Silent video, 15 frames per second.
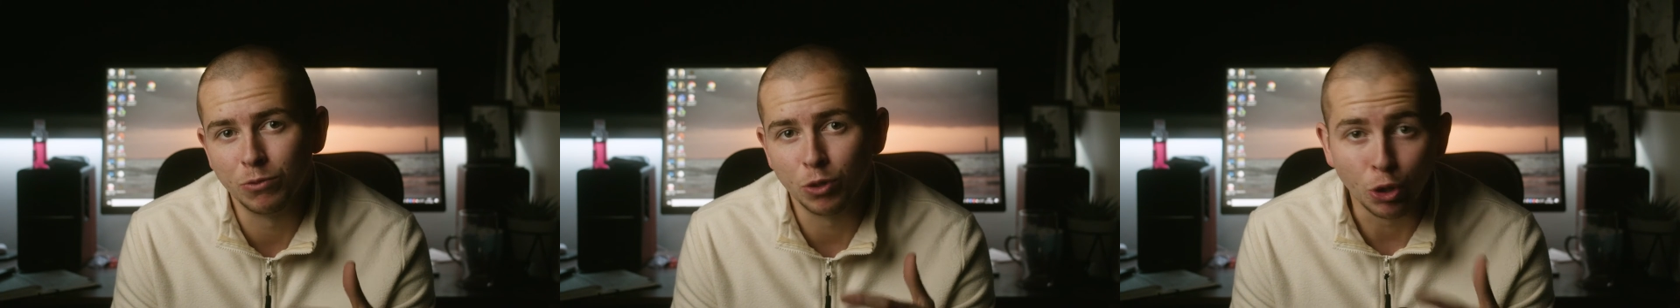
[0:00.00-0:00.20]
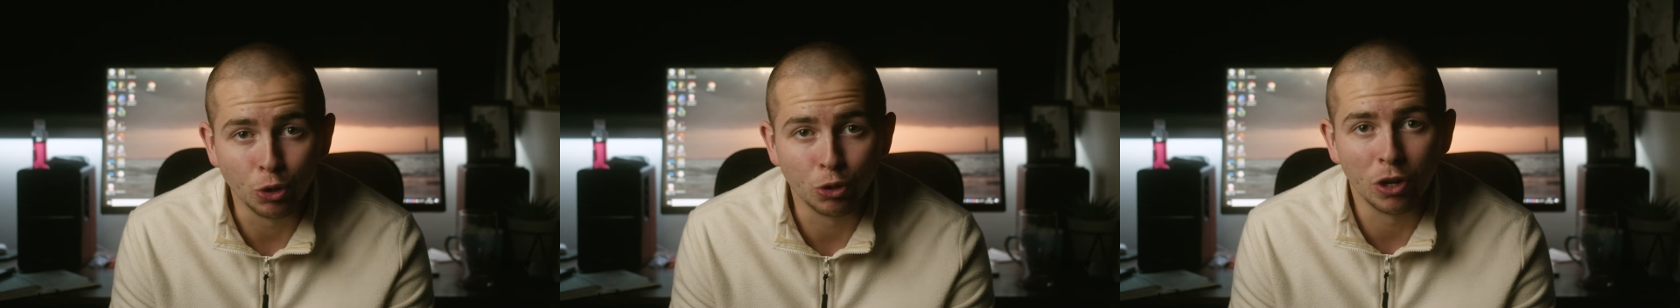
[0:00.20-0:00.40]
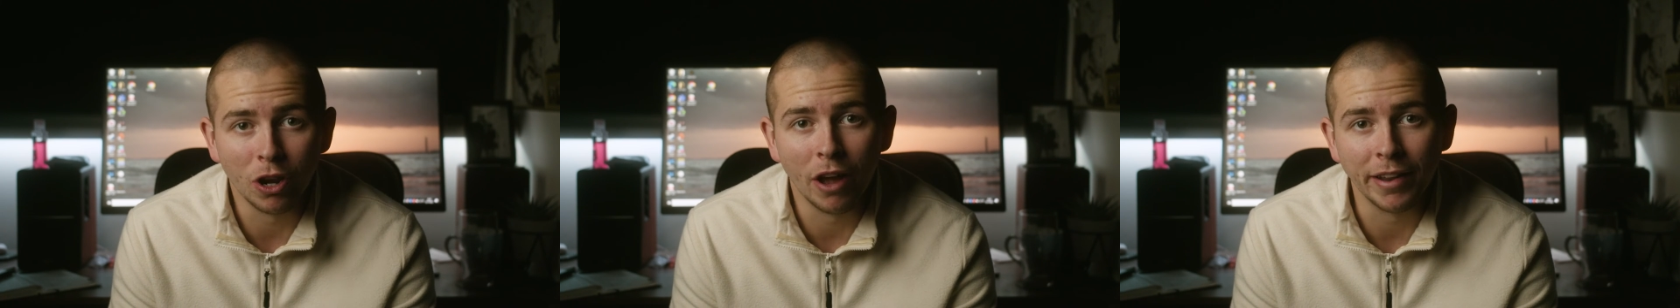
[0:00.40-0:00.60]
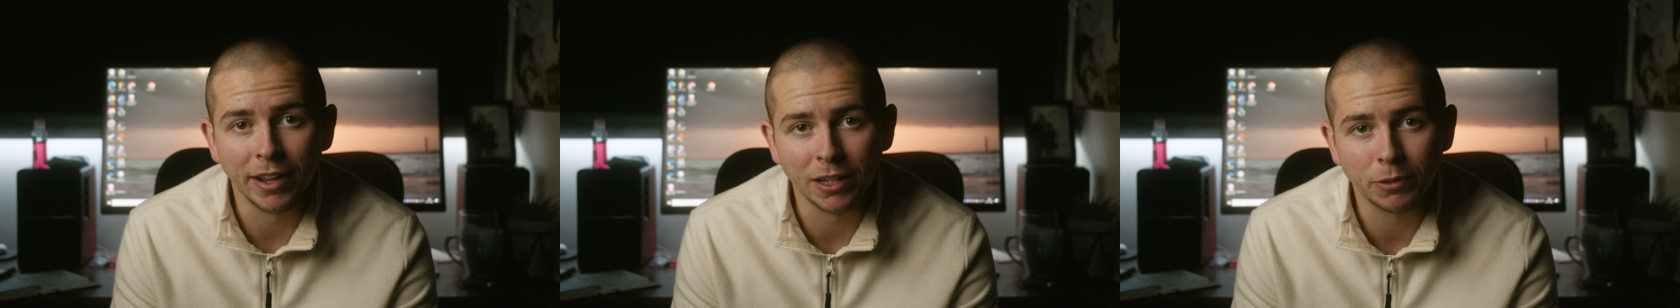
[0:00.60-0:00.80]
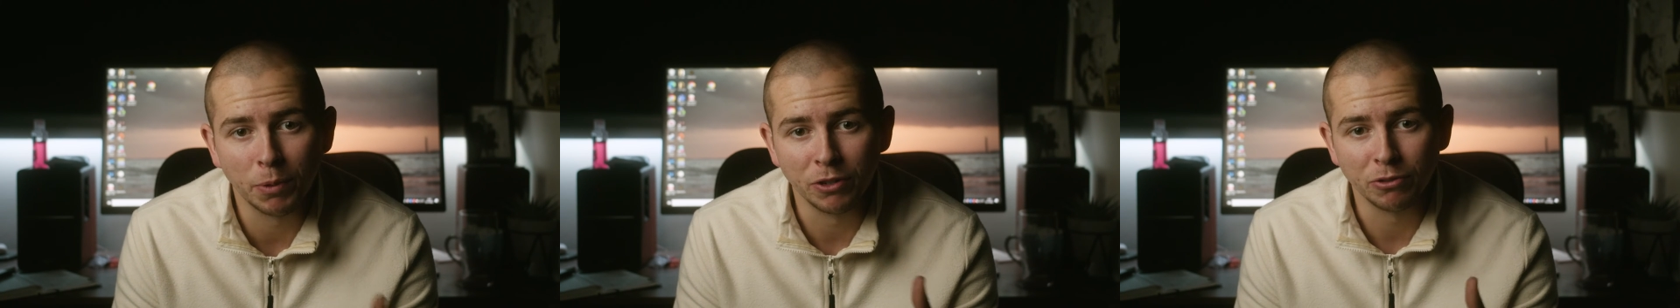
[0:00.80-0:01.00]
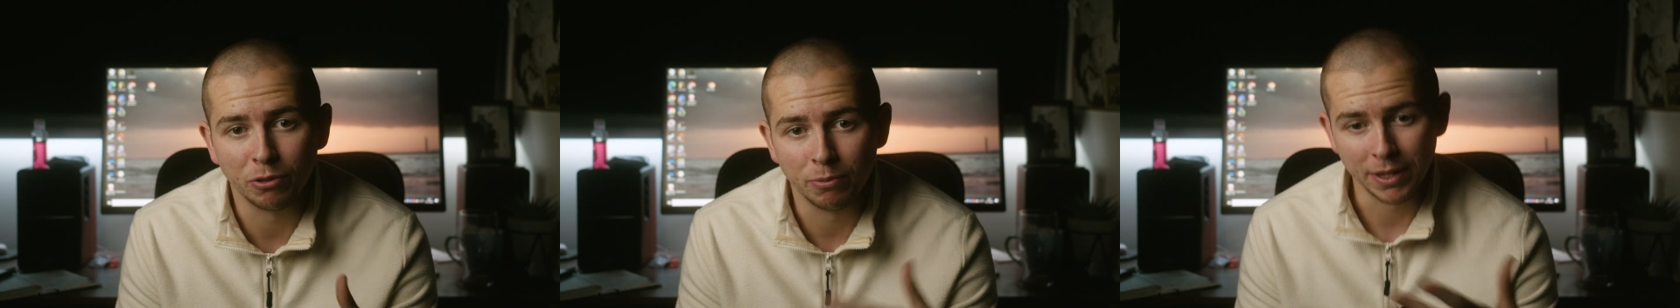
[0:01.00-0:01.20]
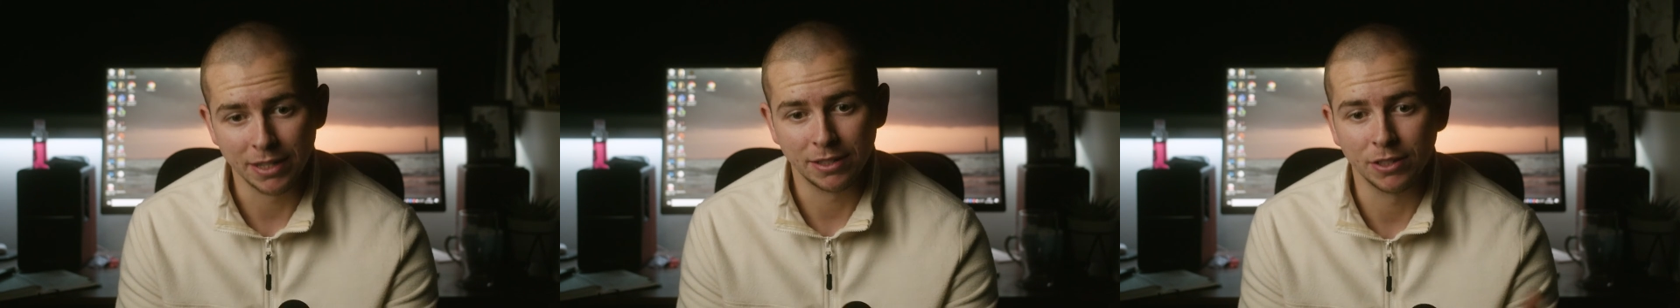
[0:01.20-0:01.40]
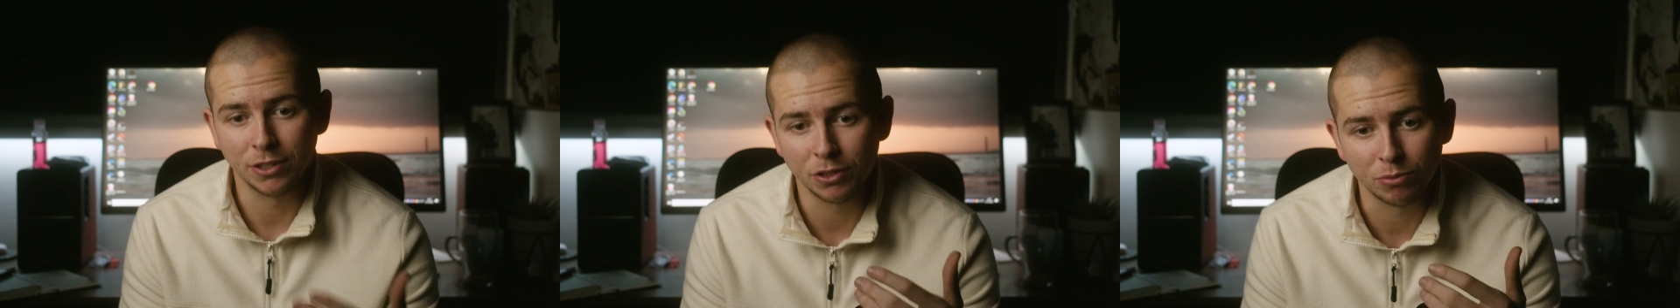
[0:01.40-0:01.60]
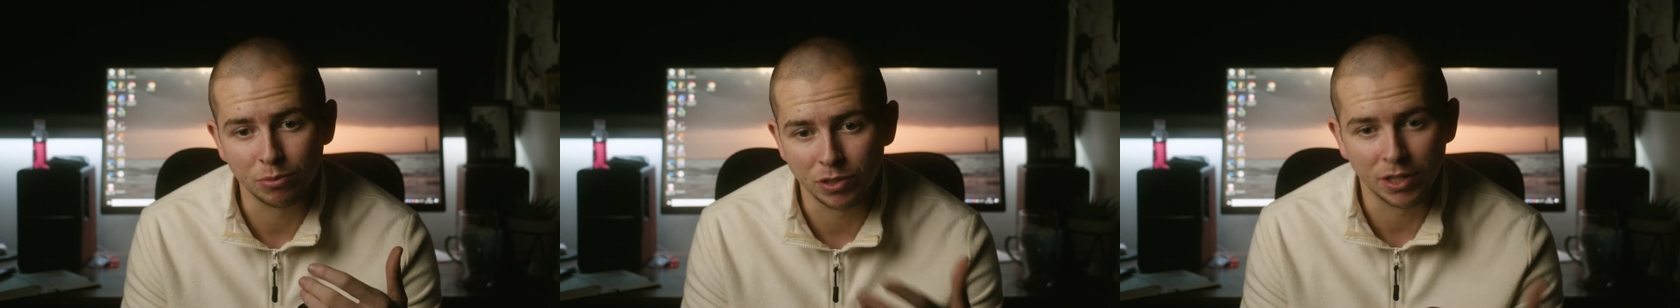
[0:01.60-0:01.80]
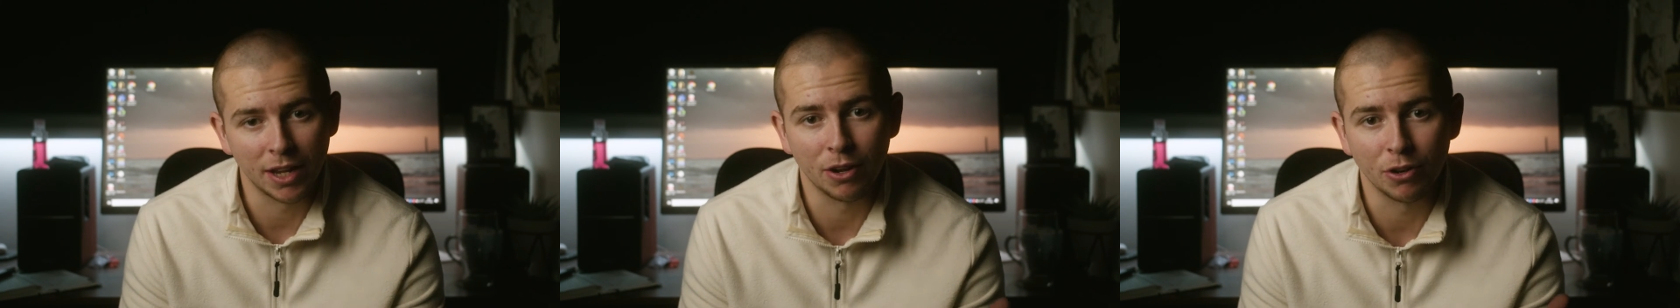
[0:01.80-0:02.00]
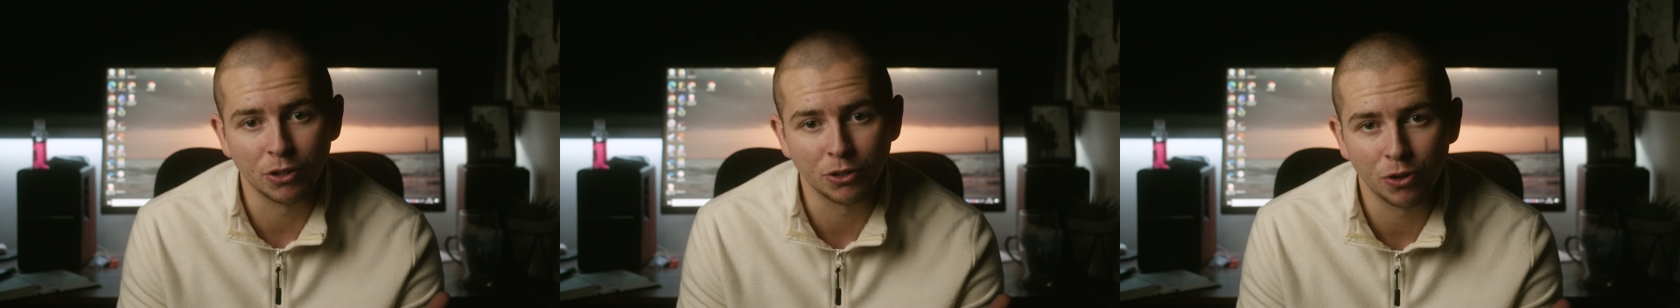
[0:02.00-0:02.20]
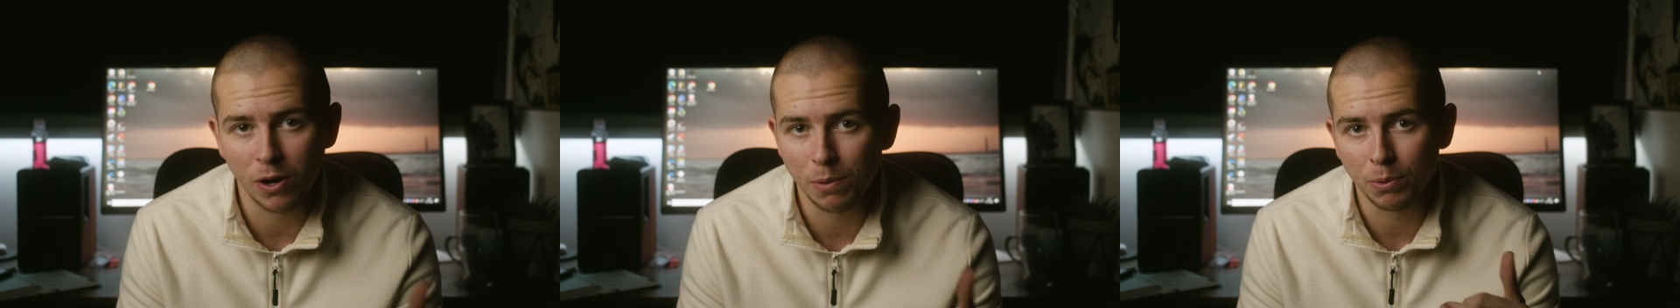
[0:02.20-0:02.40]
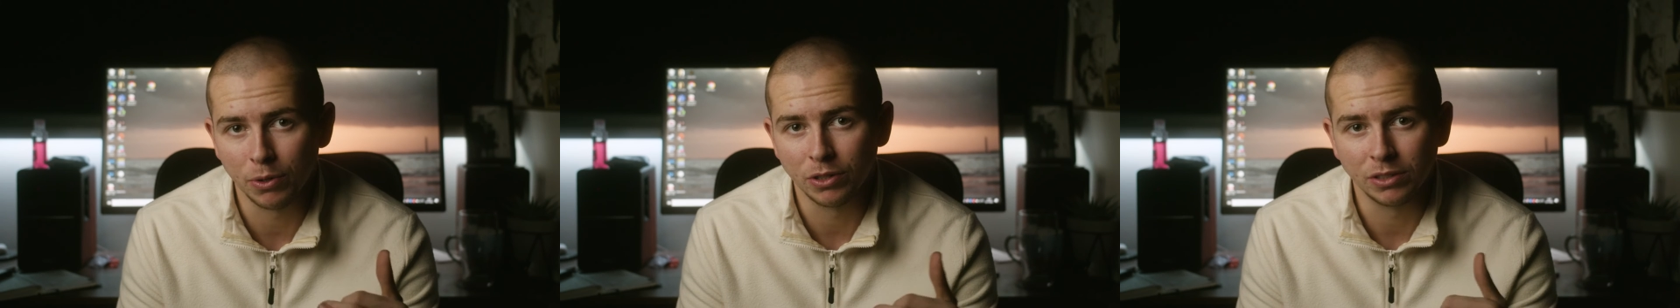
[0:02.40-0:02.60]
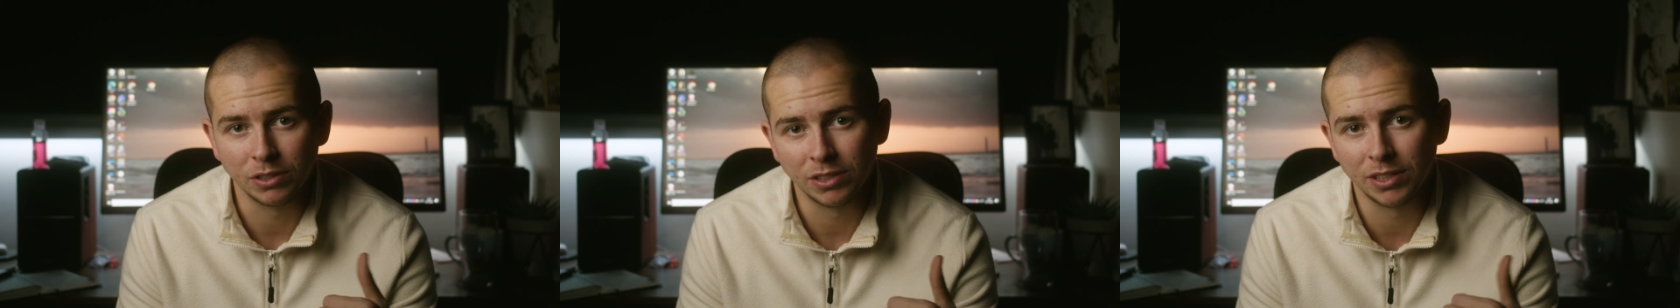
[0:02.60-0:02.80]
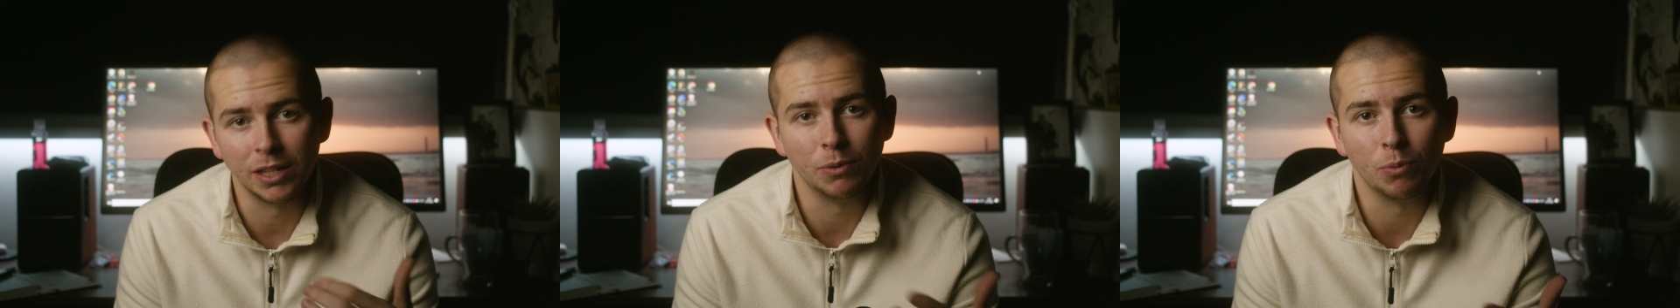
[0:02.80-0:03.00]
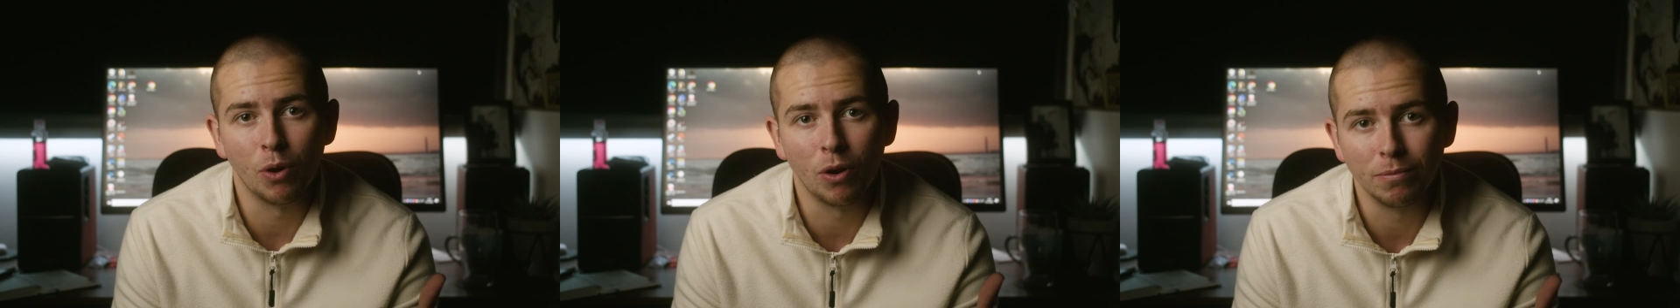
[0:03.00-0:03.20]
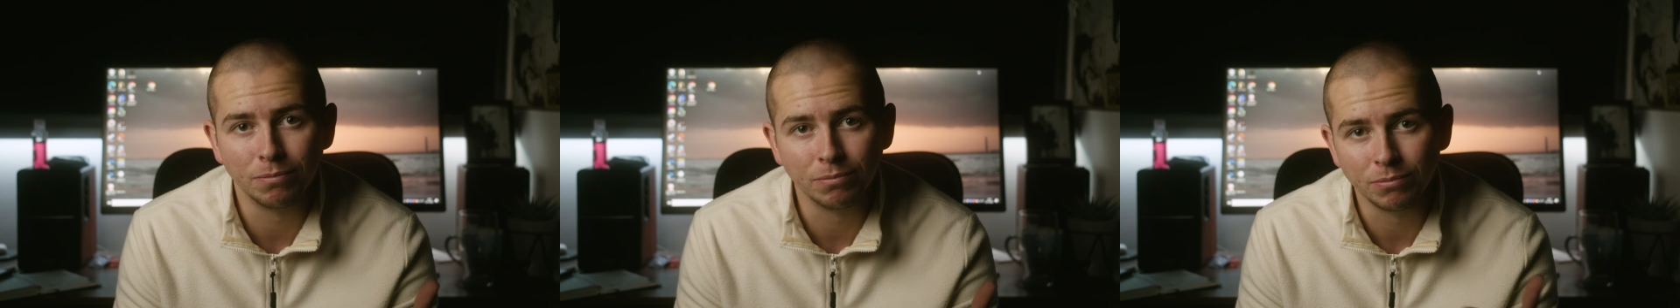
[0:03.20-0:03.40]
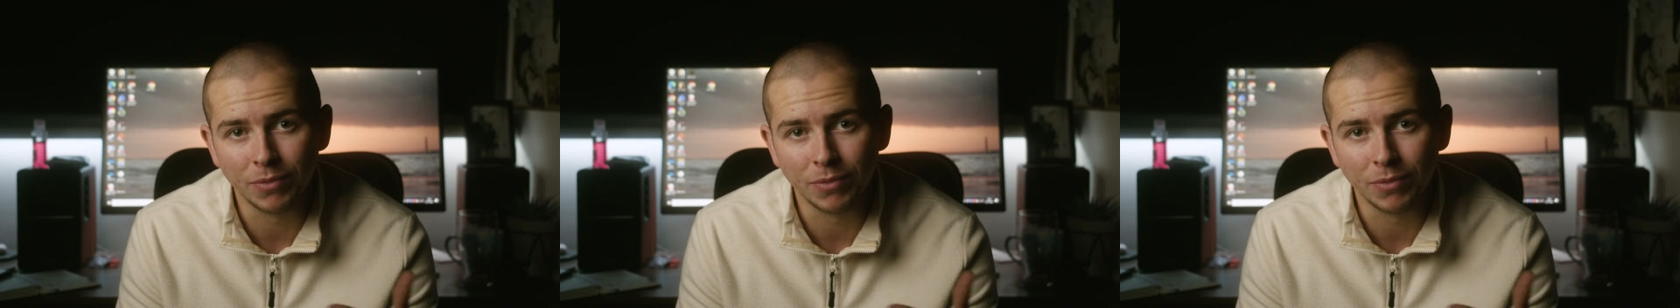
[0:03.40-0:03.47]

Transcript: good learning experience for me to just stick it on a tripod and see what